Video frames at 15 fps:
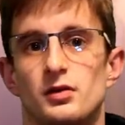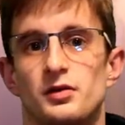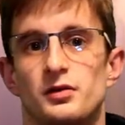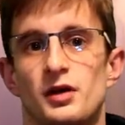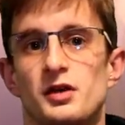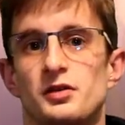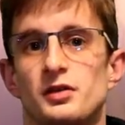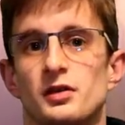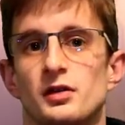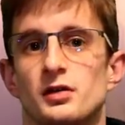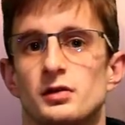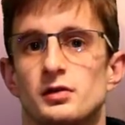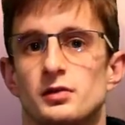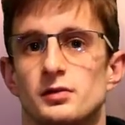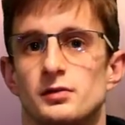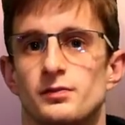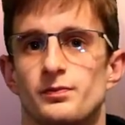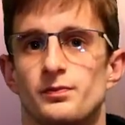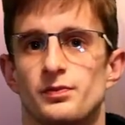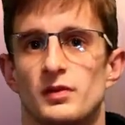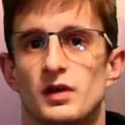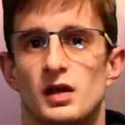Zeiss.
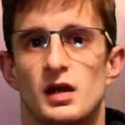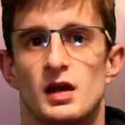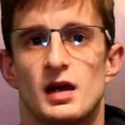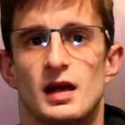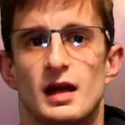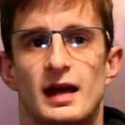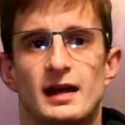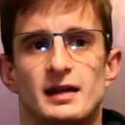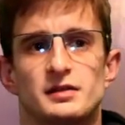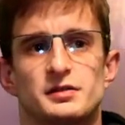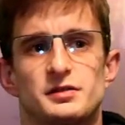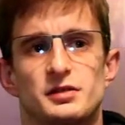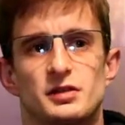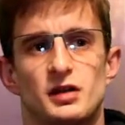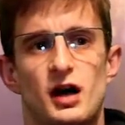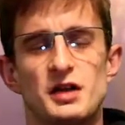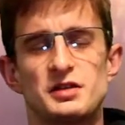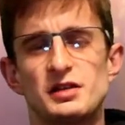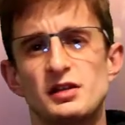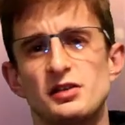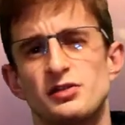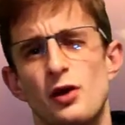And I
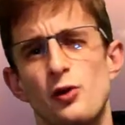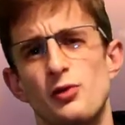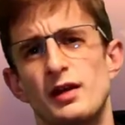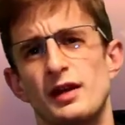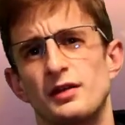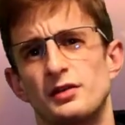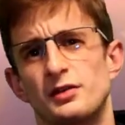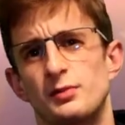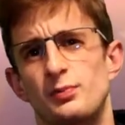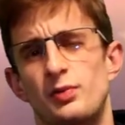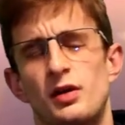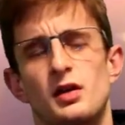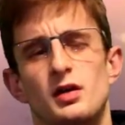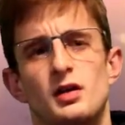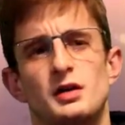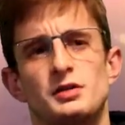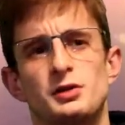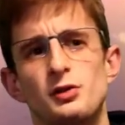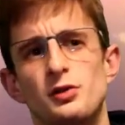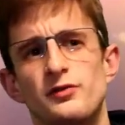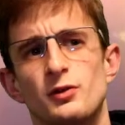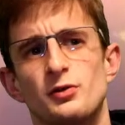didn't know this, but I
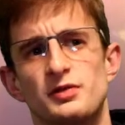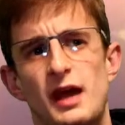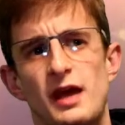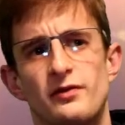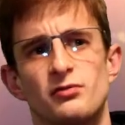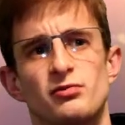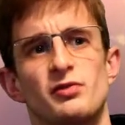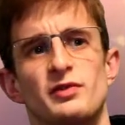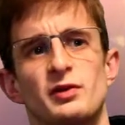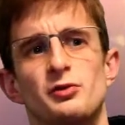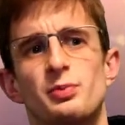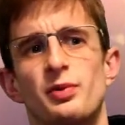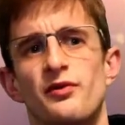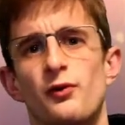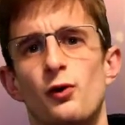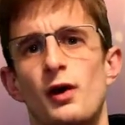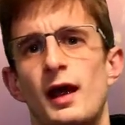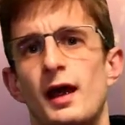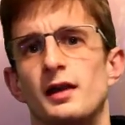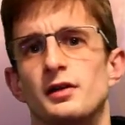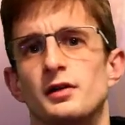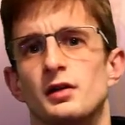don't know if it was ever revealed
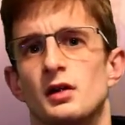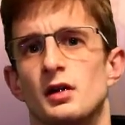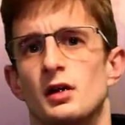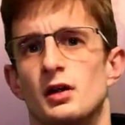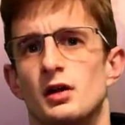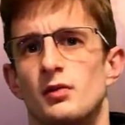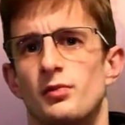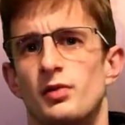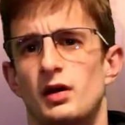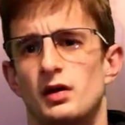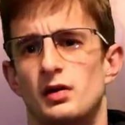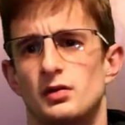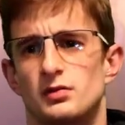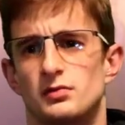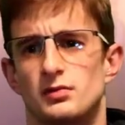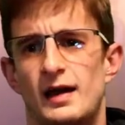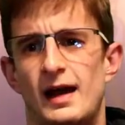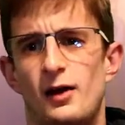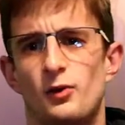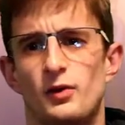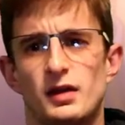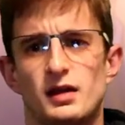beforehand, but
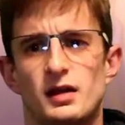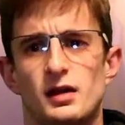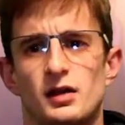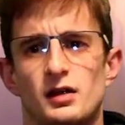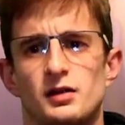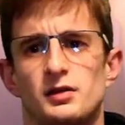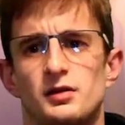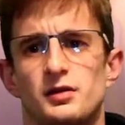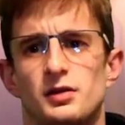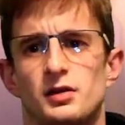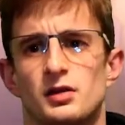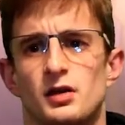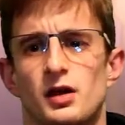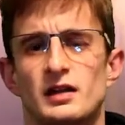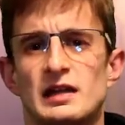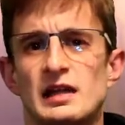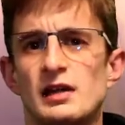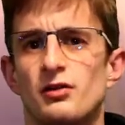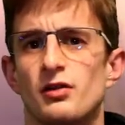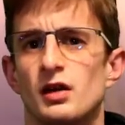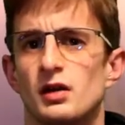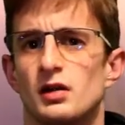Aoi and
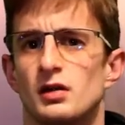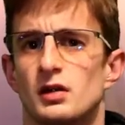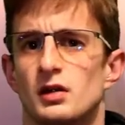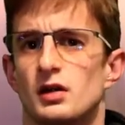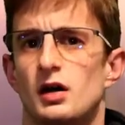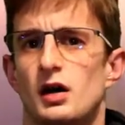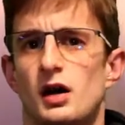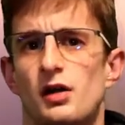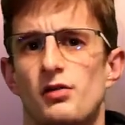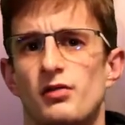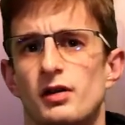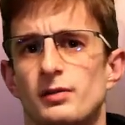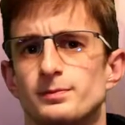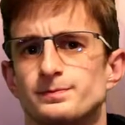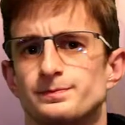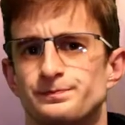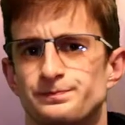Akira are